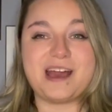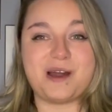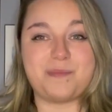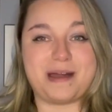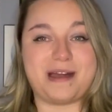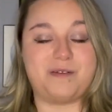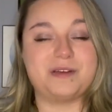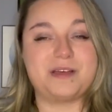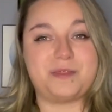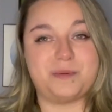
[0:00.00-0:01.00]
about
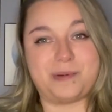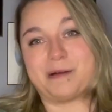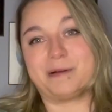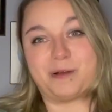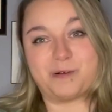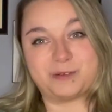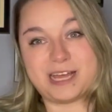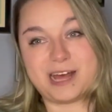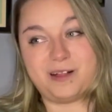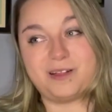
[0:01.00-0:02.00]
the Bowery
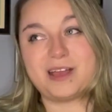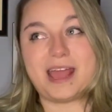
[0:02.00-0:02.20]
Hotel